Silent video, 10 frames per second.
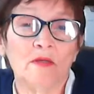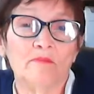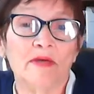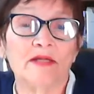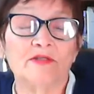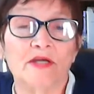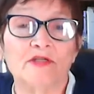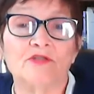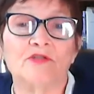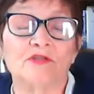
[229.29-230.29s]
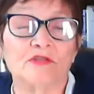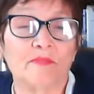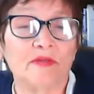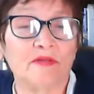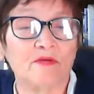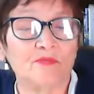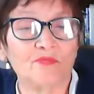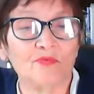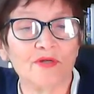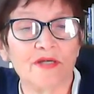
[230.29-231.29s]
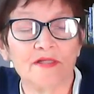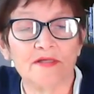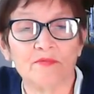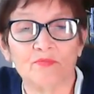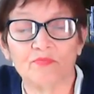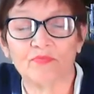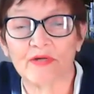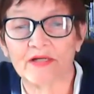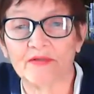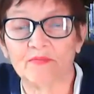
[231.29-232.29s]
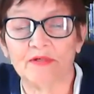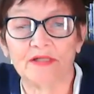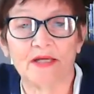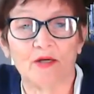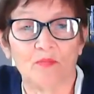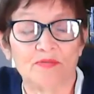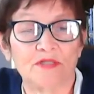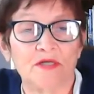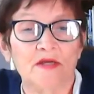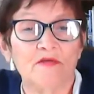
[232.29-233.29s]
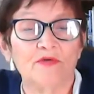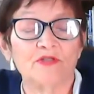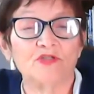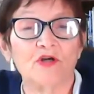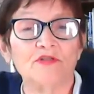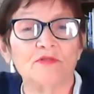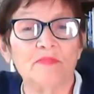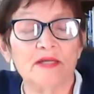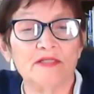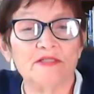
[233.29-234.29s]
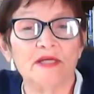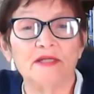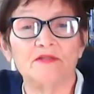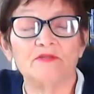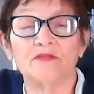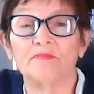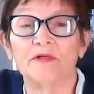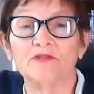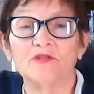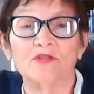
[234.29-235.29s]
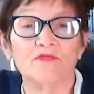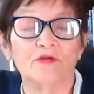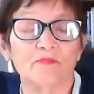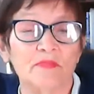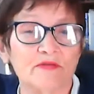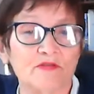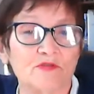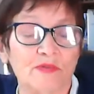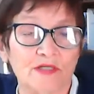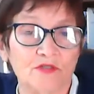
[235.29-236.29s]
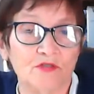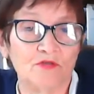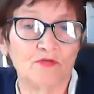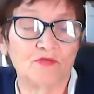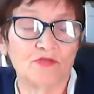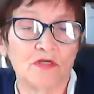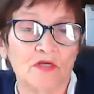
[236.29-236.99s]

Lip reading: Meditation is something that really, really, really helps. We start to meditate. There's a bunch of different methods we can use.